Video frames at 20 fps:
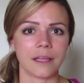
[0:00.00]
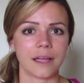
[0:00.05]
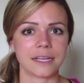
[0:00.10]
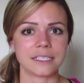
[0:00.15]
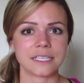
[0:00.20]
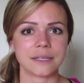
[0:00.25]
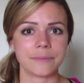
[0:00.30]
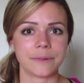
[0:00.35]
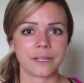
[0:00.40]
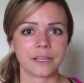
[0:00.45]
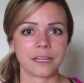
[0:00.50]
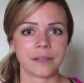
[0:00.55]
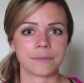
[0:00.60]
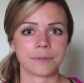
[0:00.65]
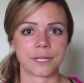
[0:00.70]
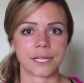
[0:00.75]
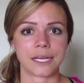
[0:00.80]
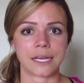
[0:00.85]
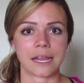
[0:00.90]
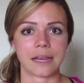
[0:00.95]
I typically
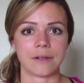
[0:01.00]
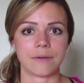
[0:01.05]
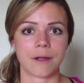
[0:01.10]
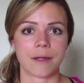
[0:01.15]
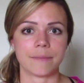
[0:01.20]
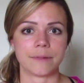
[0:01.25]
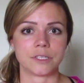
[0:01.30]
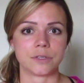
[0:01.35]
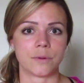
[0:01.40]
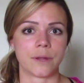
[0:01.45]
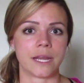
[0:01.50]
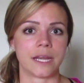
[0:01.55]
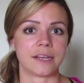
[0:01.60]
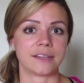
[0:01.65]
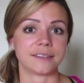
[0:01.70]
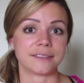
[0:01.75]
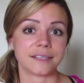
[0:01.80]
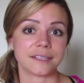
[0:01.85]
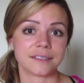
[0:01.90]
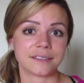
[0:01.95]
plan anywhere between
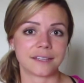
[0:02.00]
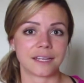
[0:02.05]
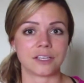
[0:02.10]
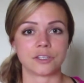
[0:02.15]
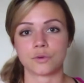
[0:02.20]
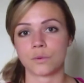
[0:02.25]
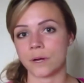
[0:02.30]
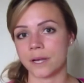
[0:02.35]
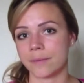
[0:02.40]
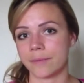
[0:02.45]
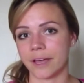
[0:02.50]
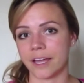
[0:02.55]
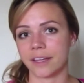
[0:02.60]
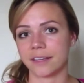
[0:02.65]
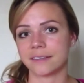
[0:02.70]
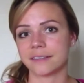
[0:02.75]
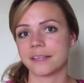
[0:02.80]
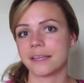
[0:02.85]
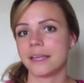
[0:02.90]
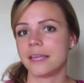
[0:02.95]
6 and 20
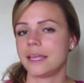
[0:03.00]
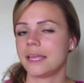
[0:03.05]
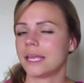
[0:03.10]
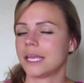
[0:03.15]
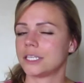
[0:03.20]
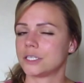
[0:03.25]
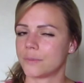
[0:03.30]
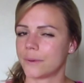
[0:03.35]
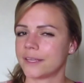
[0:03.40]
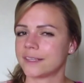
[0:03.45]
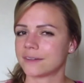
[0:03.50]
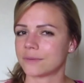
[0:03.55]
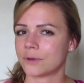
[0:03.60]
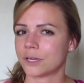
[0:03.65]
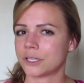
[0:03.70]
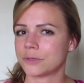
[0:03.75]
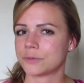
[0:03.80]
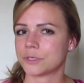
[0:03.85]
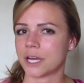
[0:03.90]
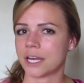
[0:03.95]
miles. It depends on
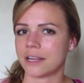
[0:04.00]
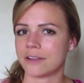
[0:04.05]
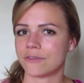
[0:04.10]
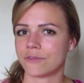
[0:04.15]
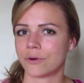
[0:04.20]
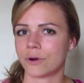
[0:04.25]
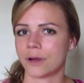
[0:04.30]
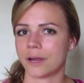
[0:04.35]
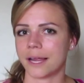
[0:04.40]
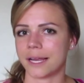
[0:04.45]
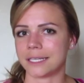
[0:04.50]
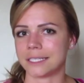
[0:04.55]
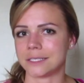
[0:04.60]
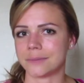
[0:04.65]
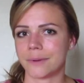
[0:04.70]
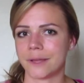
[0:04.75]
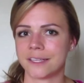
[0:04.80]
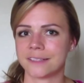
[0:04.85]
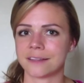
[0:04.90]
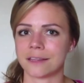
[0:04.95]
what I'm training for, and it
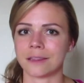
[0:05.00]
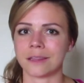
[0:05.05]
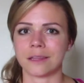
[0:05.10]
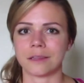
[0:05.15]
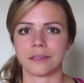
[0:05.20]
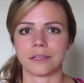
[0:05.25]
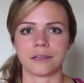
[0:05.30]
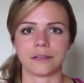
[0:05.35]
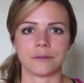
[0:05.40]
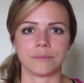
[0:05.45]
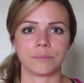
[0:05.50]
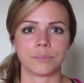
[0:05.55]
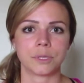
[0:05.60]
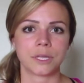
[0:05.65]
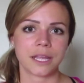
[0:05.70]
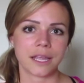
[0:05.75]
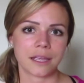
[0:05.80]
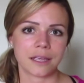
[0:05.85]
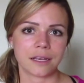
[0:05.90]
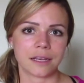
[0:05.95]
depends on the
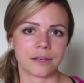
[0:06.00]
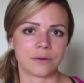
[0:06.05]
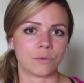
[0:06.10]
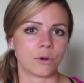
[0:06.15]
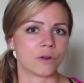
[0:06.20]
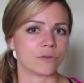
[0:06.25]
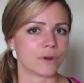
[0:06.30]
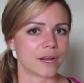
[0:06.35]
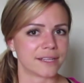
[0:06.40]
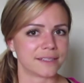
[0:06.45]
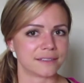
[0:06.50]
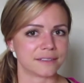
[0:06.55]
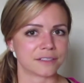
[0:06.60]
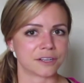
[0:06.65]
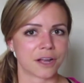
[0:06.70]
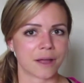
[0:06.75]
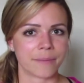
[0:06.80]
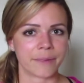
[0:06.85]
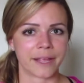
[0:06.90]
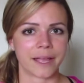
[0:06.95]
plan and what races
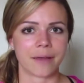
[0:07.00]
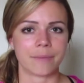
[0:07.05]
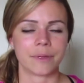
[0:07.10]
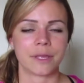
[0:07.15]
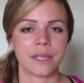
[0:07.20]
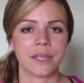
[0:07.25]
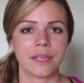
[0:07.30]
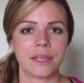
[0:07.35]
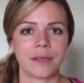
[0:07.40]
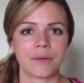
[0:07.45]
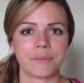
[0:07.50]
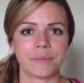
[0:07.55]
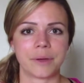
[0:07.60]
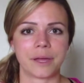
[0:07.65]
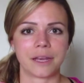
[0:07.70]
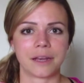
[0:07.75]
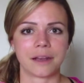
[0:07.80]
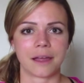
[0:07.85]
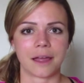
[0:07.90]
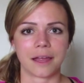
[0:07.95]
are coming up,
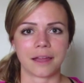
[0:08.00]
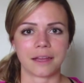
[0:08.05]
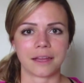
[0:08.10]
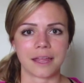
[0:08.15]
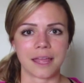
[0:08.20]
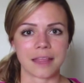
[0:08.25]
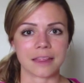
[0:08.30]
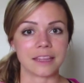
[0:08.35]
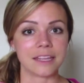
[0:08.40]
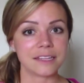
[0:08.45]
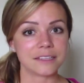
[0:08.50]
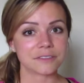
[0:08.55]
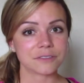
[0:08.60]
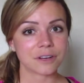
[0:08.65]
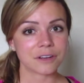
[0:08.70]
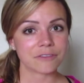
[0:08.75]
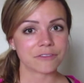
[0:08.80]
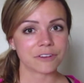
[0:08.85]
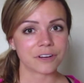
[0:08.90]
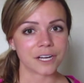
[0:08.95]
but I at least
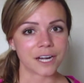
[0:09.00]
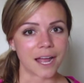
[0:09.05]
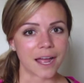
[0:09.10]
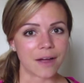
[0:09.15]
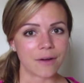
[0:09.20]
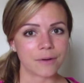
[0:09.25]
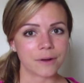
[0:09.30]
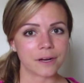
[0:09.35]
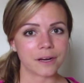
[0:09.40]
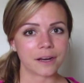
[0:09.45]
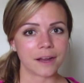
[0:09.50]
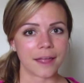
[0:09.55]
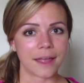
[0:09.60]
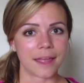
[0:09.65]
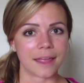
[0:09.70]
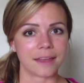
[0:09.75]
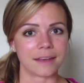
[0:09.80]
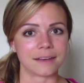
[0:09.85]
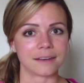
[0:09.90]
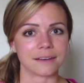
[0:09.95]
run for an hour,
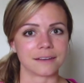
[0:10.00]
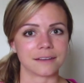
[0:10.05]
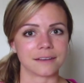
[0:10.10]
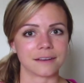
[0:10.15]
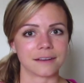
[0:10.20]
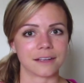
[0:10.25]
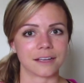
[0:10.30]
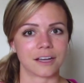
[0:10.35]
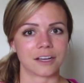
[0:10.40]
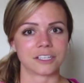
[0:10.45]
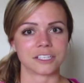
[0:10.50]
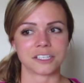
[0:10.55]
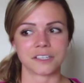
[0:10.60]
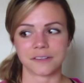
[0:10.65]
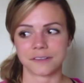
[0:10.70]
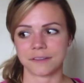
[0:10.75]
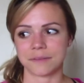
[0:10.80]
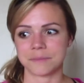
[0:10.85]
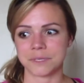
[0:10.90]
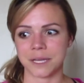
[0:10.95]
and gosh,
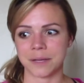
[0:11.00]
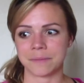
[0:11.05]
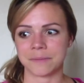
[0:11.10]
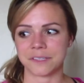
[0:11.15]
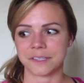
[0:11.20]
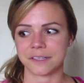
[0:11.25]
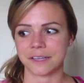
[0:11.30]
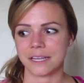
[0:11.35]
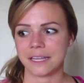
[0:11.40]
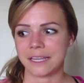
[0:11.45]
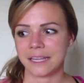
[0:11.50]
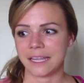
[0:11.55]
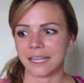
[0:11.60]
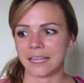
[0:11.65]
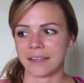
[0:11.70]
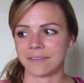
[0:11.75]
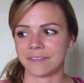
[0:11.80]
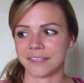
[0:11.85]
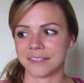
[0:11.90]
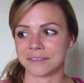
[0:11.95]
sometimes
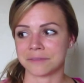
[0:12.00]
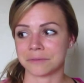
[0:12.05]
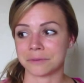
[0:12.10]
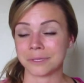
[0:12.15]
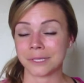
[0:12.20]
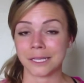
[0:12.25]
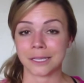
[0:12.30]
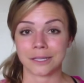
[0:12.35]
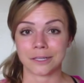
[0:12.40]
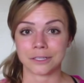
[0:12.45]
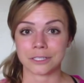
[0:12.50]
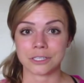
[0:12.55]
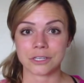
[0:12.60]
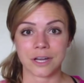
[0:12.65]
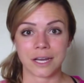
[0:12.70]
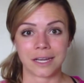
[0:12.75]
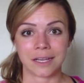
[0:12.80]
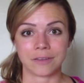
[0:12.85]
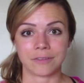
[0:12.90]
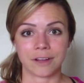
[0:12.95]
if it's a really long
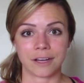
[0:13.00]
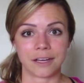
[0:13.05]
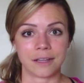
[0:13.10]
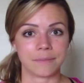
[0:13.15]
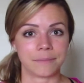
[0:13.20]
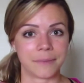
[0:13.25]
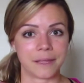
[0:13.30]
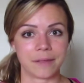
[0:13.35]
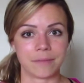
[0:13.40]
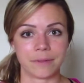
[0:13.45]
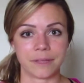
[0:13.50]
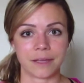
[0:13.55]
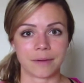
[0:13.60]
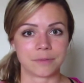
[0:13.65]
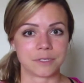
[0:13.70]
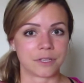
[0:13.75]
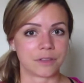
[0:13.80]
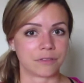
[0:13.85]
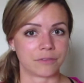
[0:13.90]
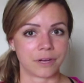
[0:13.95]
training run, it may be
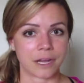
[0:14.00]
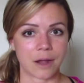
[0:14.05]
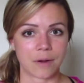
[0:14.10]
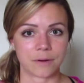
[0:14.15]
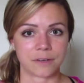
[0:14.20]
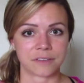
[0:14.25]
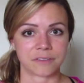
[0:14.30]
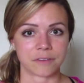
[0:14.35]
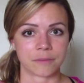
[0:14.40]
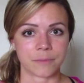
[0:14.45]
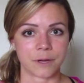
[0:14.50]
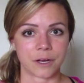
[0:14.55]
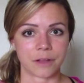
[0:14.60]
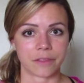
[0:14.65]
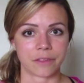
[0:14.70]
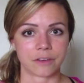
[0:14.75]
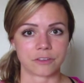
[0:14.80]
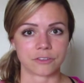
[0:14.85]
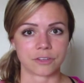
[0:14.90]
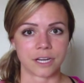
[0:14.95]
up to 3 hours for
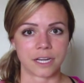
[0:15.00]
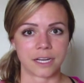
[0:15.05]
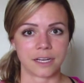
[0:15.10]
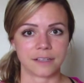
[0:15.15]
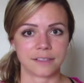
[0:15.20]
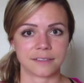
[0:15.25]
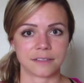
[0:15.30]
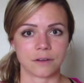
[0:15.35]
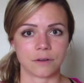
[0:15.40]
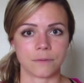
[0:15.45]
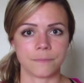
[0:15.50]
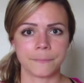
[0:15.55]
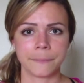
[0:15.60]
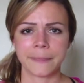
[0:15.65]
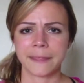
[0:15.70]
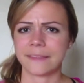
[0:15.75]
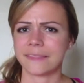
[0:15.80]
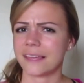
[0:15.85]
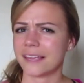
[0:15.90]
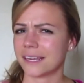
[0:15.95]
marathon training. So
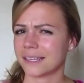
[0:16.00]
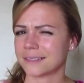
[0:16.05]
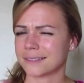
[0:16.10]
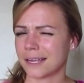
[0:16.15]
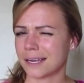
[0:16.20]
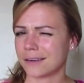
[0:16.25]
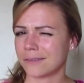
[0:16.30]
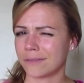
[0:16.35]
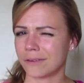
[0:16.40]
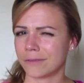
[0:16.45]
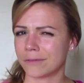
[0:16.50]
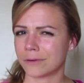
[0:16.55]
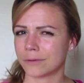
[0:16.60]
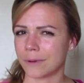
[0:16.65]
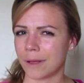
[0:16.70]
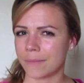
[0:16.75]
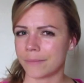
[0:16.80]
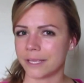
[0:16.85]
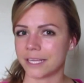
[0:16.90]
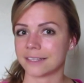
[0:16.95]
that gets kind of
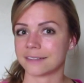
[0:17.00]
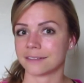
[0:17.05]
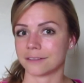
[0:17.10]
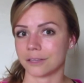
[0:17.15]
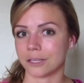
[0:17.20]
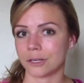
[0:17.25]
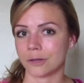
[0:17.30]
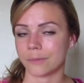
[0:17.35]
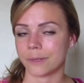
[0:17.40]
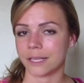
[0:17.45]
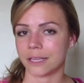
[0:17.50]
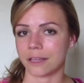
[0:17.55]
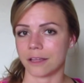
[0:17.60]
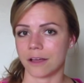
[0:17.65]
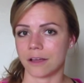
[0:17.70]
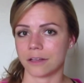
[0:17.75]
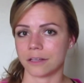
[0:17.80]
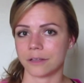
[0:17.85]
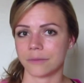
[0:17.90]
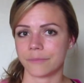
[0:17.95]
overwhelming. It's a little bit
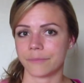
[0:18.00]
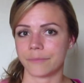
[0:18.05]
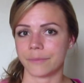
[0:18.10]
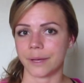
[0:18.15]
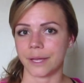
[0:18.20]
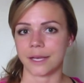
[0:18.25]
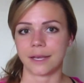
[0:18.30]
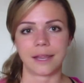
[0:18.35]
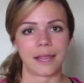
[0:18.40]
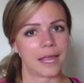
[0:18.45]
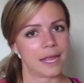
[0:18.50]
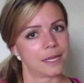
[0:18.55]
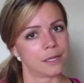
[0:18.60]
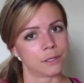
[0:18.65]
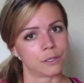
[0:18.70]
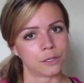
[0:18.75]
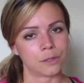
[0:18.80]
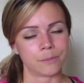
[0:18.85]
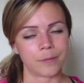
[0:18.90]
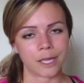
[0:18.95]
long, but
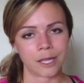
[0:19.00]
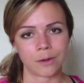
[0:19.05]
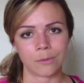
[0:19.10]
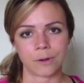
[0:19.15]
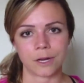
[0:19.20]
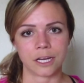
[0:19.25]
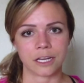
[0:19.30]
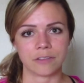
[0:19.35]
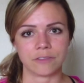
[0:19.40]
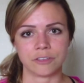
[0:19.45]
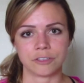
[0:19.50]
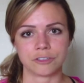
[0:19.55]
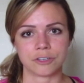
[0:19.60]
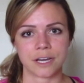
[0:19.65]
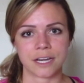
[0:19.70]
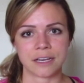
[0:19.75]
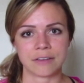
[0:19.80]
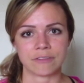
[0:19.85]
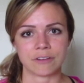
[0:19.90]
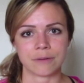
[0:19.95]
hey, you make it work if you're
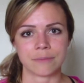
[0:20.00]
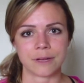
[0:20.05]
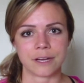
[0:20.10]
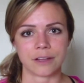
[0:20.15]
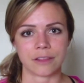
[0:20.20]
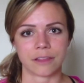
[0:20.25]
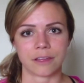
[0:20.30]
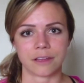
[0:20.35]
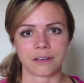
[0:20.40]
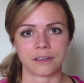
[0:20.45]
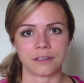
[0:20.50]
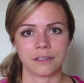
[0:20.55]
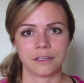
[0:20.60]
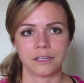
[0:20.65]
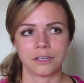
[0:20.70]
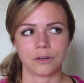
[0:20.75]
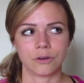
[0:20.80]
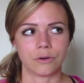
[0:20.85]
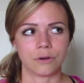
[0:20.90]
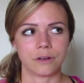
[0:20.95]
training for a marathon
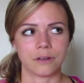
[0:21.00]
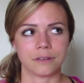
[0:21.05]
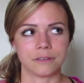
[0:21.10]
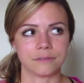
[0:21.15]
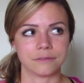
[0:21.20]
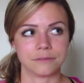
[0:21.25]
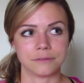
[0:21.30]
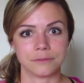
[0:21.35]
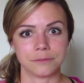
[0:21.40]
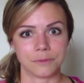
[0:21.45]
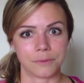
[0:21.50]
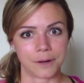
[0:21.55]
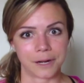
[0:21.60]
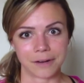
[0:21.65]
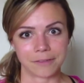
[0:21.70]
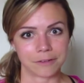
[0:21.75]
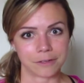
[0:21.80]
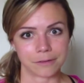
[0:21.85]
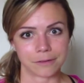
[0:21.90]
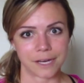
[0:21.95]
or
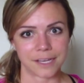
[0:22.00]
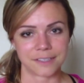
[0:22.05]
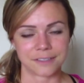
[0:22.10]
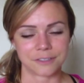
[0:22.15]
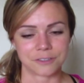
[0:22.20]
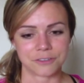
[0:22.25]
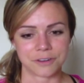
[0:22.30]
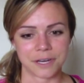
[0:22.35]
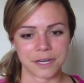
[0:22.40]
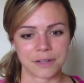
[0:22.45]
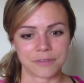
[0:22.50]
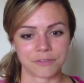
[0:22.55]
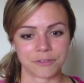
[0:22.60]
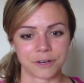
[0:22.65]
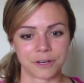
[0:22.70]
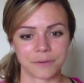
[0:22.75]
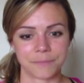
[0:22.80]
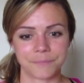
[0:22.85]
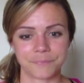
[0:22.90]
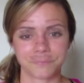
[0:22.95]
whatever race you're training
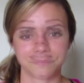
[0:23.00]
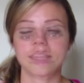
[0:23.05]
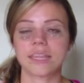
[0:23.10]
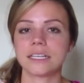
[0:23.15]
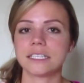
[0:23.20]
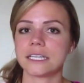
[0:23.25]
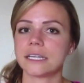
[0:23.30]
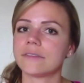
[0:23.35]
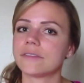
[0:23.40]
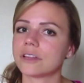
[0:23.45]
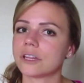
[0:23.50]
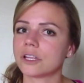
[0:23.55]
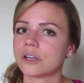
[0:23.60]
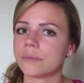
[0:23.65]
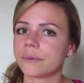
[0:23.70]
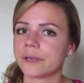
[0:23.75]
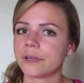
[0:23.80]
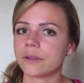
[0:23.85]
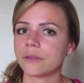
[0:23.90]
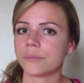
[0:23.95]
for. I'd like to give a
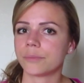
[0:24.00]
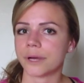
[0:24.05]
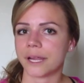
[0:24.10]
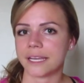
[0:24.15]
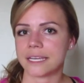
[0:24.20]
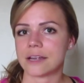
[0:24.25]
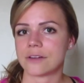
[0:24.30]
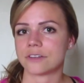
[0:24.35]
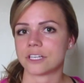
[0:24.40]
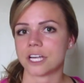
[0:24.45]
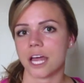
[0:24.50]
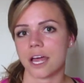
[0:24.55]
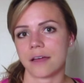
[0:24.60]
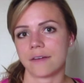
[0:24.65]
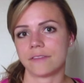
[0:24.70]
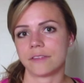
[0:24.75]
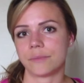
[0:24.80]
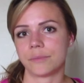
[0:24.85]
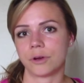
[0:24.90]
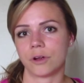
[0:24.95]
little bit of the breakdown
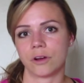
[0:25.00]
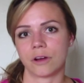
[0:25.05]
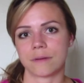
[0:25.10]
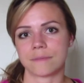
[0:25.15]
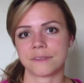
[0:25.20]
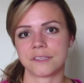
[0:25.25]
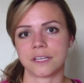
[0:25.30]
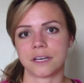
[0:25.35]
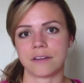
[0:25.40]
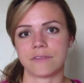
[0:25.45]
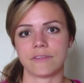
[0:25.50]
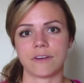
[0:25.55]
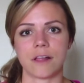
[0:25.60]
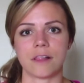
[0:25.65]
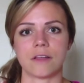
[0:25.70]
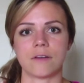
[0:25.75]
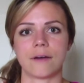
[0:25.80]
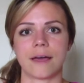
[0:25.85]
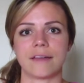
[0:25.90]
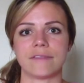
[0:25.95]
of the programs that I
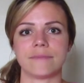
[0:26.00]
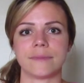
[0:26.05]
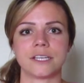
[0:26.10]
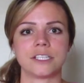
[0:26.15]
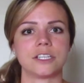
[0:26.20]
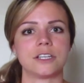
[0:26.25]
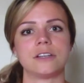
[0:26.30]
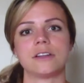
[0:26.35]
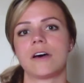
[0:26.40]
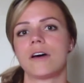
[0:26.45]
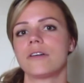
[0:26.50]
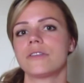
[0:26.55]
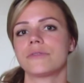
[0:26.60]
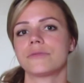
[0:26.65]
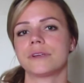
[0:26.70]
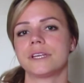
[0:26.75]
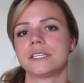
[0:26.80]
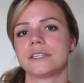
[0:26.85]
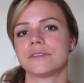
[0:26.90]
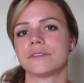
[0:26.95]
follow. I've mentioned all
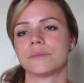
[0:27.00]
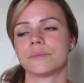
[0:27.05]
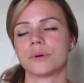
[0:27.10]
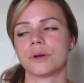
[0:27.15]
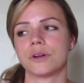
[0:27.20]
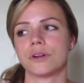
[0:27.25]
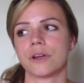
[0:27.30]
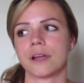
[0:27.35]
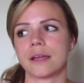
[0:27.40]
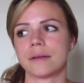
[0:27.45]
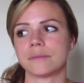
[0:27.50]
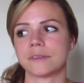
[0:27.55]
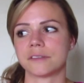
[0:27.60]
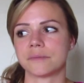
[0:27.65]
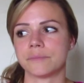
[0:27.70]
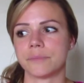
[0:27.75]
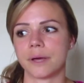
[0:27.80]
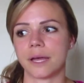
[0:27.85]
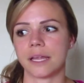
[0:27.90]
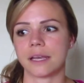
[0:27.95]
3 different
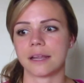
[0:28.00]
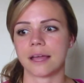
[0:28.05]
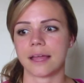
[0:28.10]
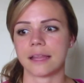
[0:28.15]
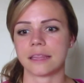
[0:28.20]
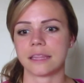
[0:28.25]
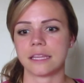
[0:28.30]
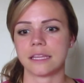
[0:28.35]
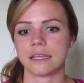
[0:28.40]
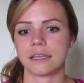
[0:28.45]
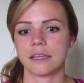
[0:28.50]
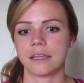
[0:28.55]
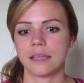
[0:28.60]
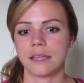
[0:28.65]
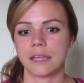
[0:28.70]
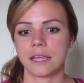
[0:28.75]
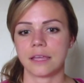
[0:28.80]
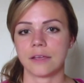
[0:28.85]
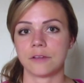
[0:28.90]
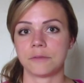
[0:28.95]
programs, but I think
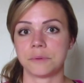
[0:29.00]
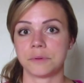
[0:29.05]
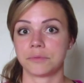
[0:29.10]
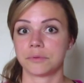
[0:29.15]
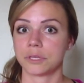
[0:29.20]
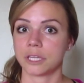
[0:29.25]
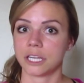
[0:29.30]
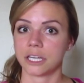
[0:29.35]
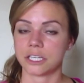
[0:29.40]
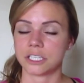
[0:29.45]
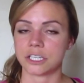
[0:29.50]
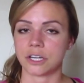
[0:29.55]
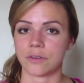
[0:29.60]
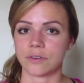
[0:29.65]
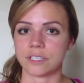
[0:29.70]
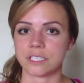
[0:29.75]
it would be really good to go